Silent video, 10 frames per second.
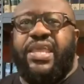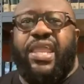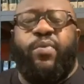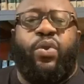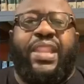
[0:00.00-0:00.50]

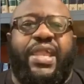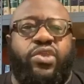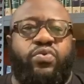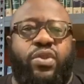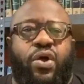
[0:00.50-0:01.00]
it will let
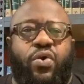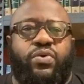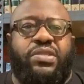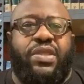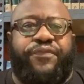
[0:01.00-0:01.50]
you know
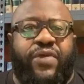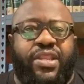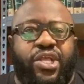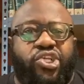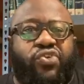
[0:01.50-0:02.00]
different
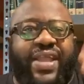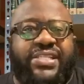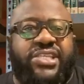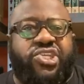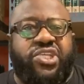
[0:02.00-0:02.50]

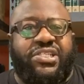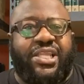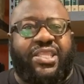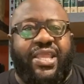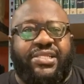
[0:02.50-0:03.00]
transitions
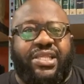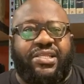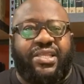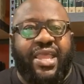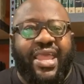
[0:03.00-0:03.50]
that things
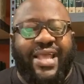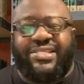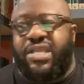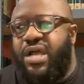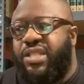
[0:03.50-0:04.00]
has
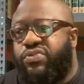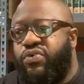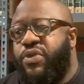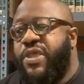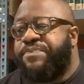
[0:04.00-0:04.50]
gone
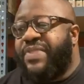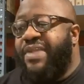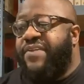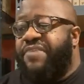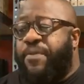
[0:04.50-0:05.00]
through.
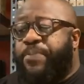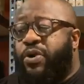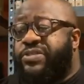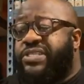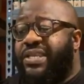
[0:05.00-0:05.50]
If a
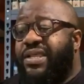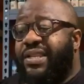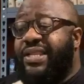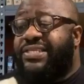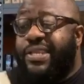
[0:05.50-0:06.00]
person, listen,